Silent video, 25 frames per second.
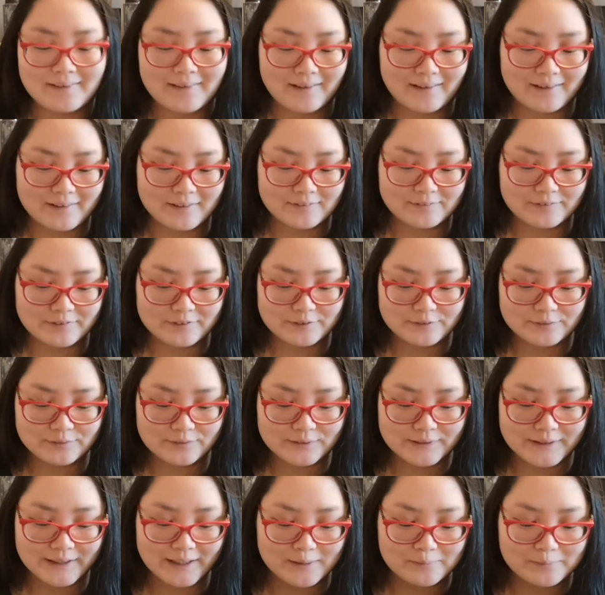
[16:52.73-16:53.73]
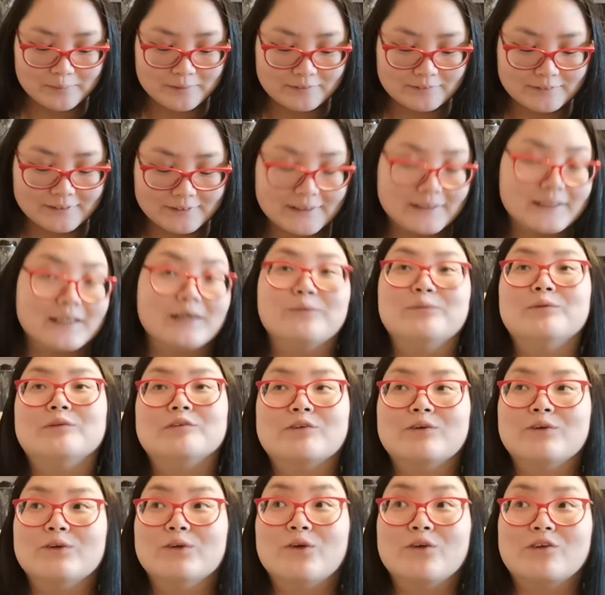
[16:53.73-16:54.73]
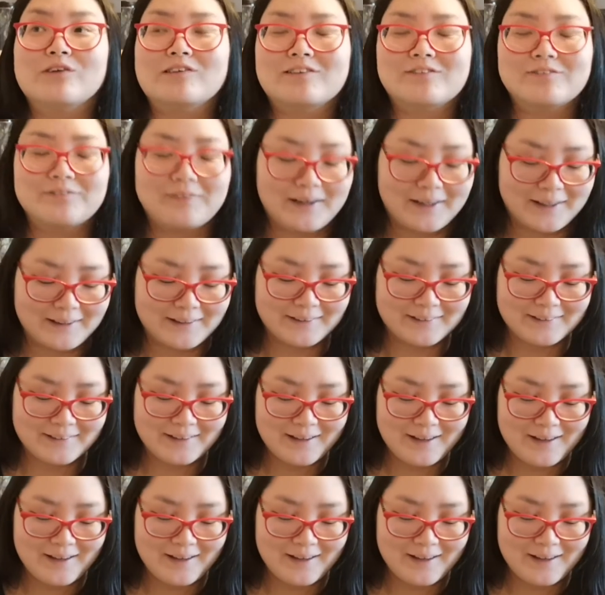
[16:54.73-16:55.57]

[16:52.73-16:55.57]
that in the first few chapters, and now we're all horrified.